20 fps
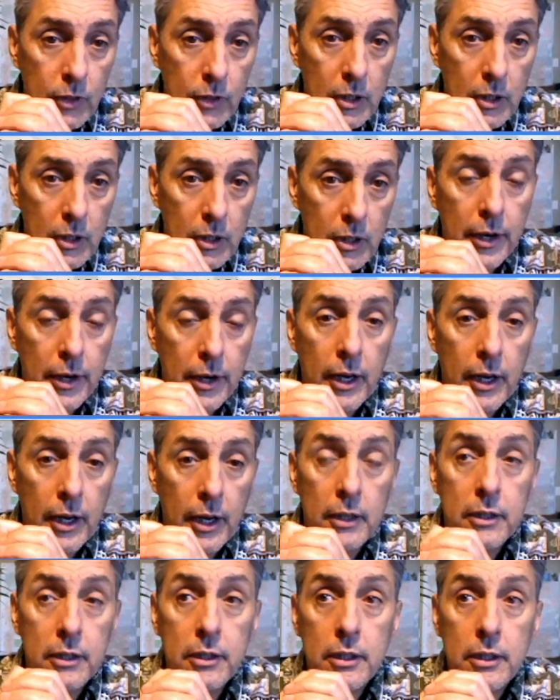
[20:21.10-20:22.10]

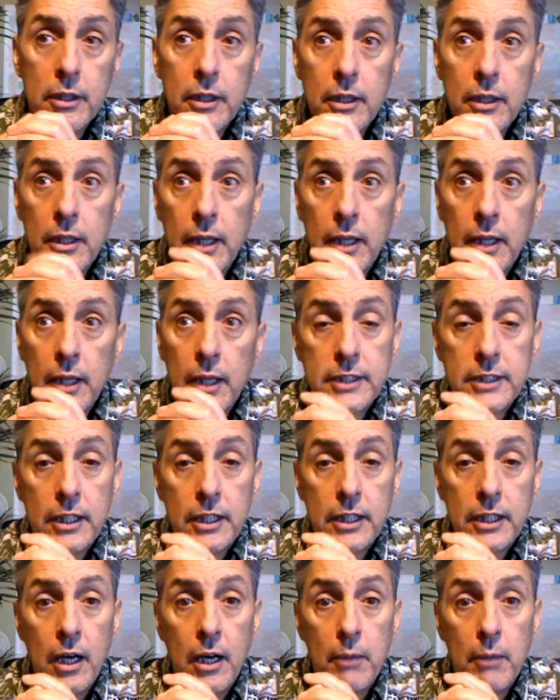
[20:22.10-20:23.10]
Like I said,
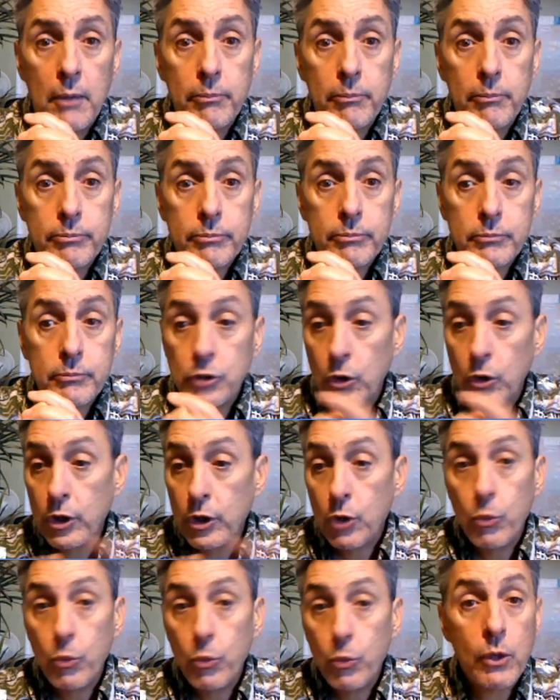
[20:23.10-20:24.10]
it's only a
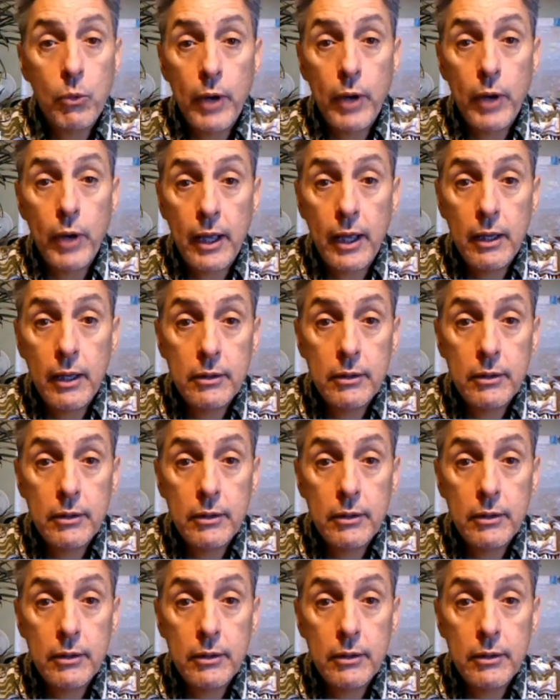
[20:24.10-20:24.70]
week away.